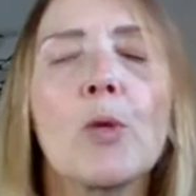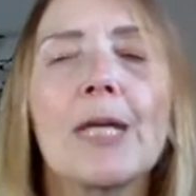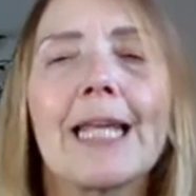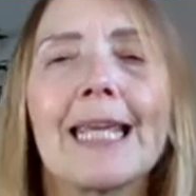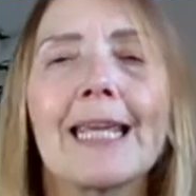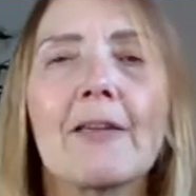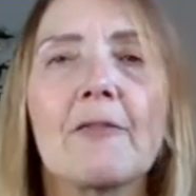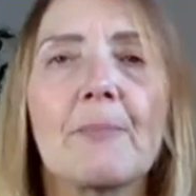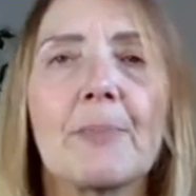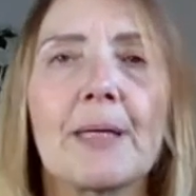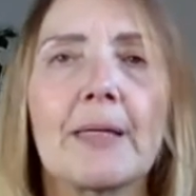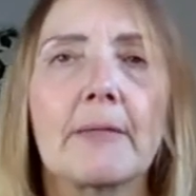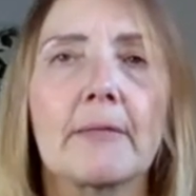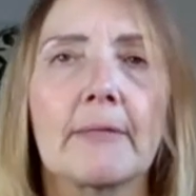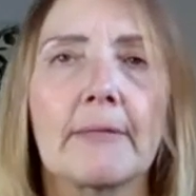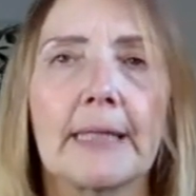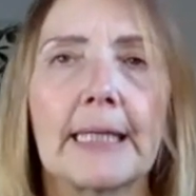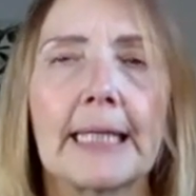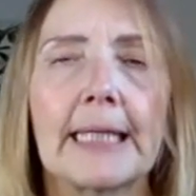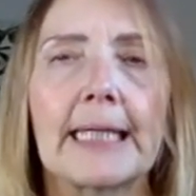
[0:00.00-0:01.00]
would he have been
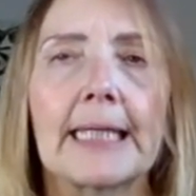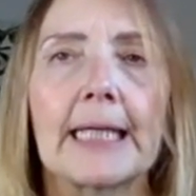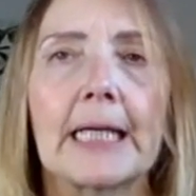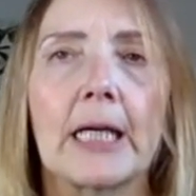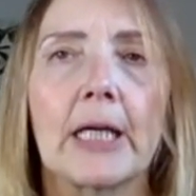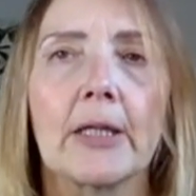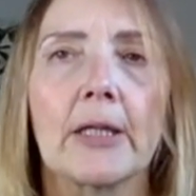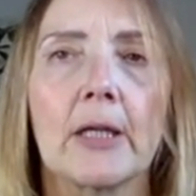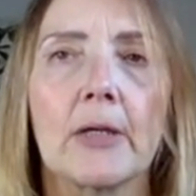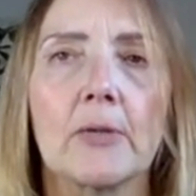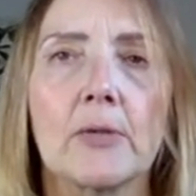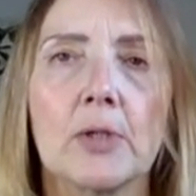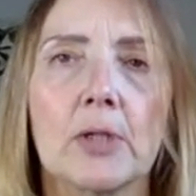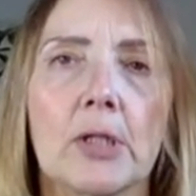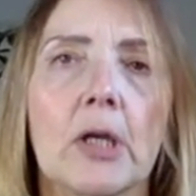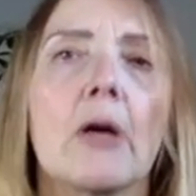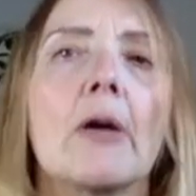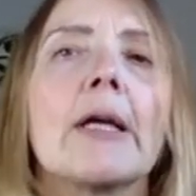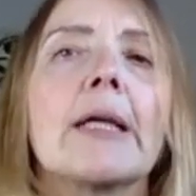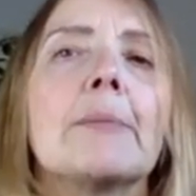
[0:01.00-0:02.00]
thinking at those
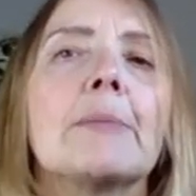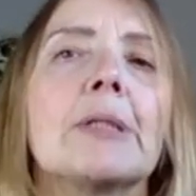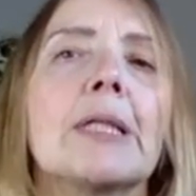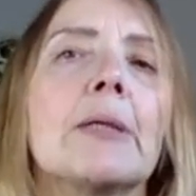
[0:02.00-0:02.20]
times?